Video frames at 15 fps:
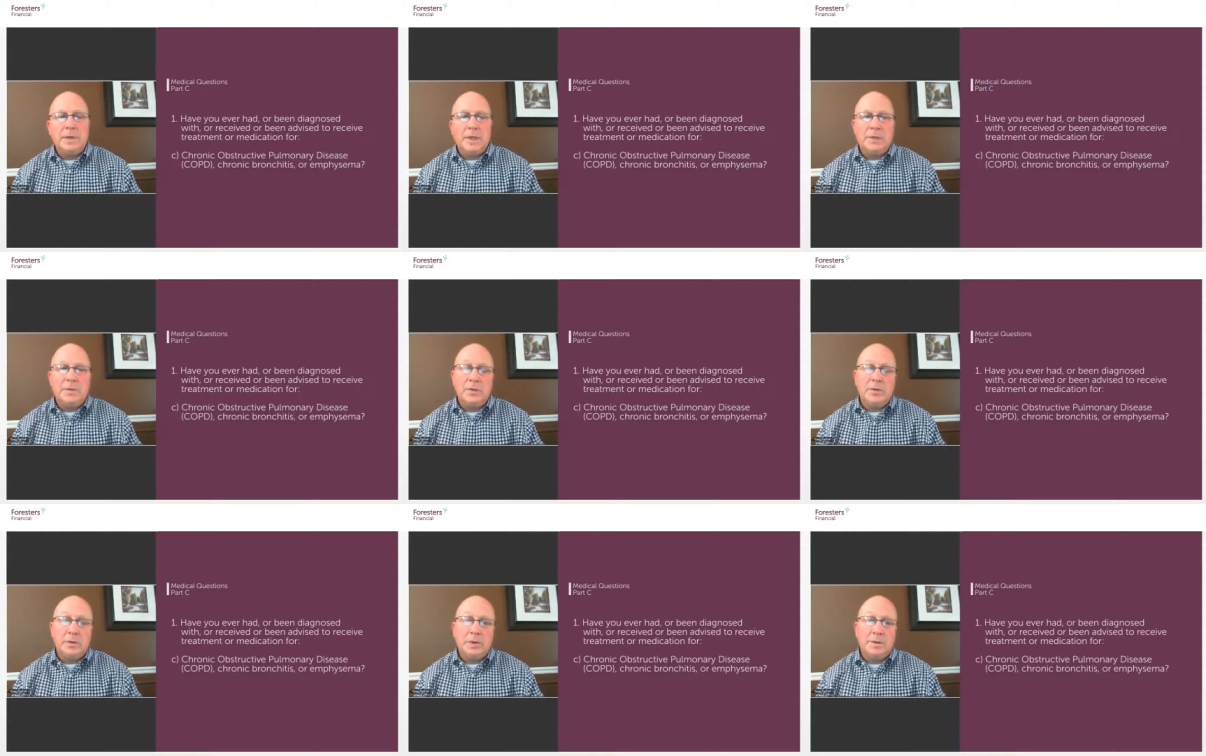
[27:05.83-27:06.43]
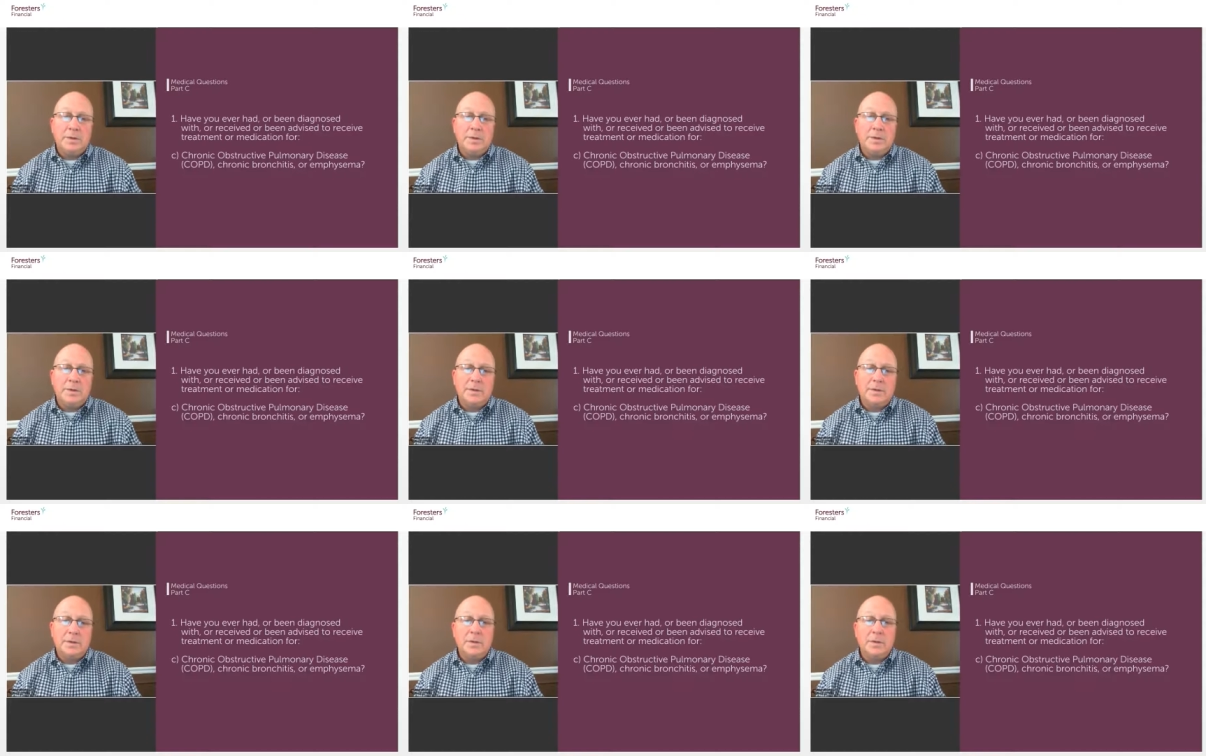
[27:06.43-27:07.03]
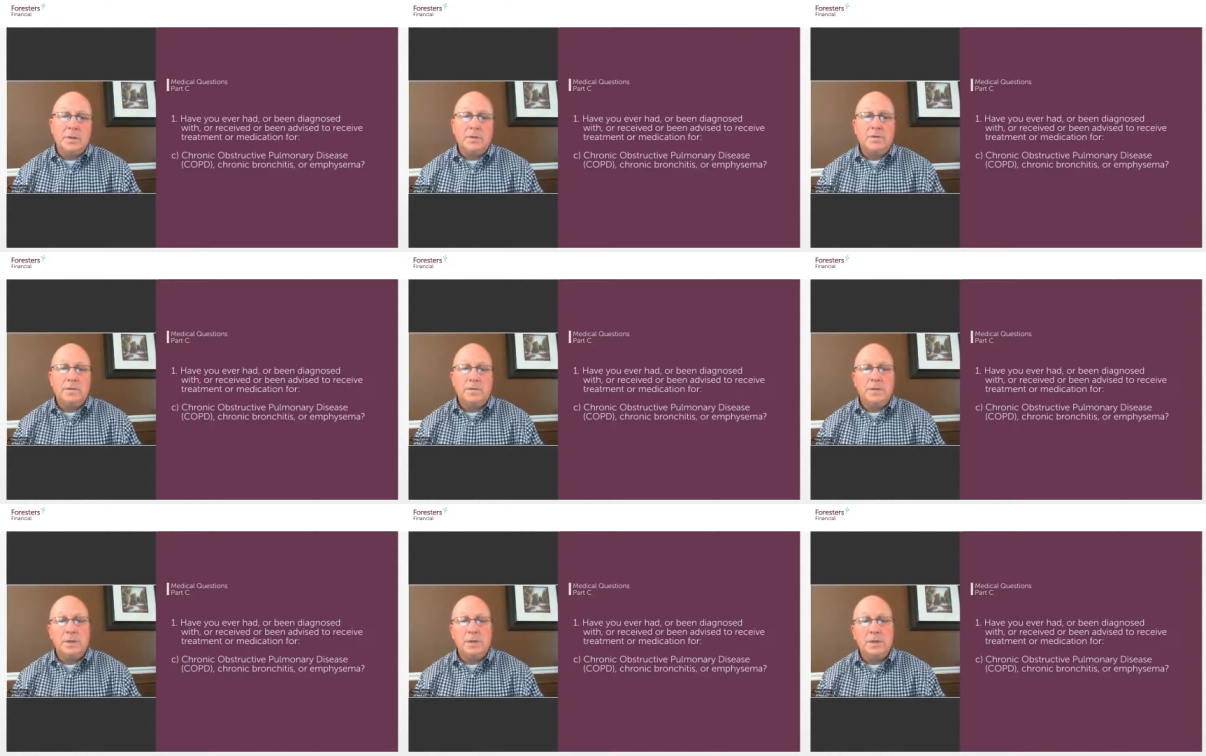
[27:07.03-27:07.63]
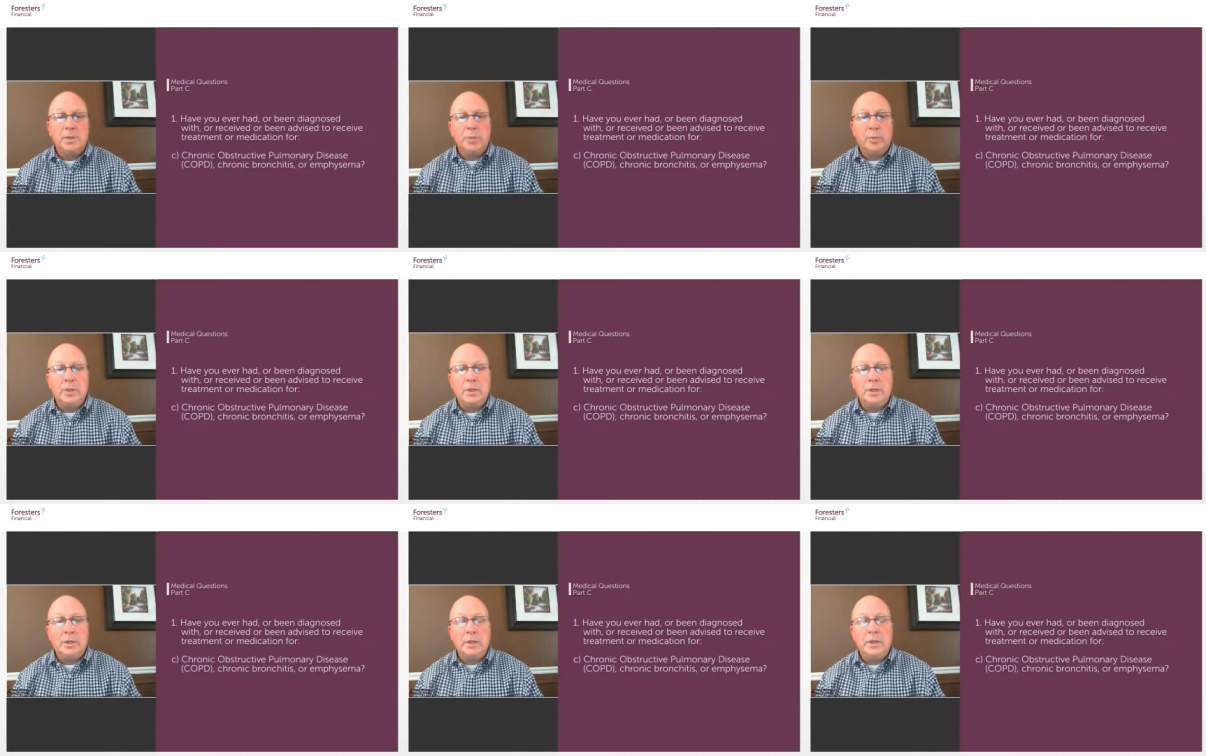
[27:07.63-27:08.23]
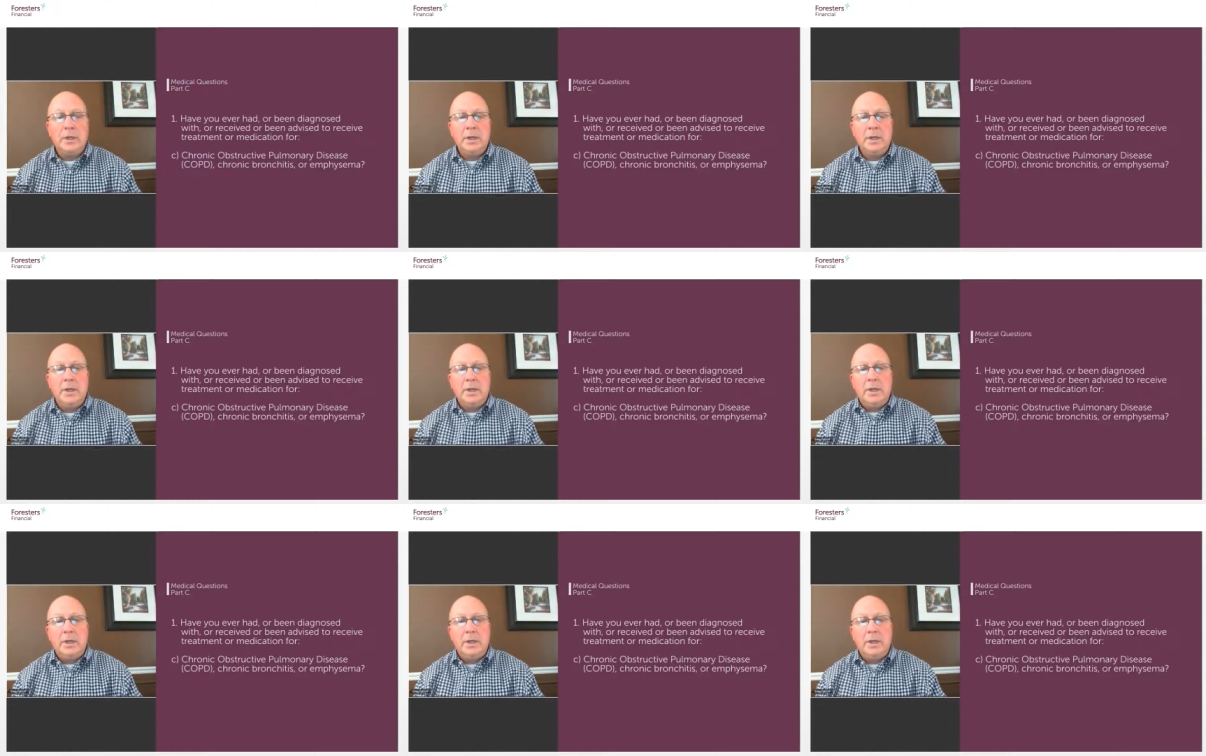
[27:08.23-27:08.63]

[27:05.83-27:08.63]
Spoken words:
asthma drugs are used for COPD,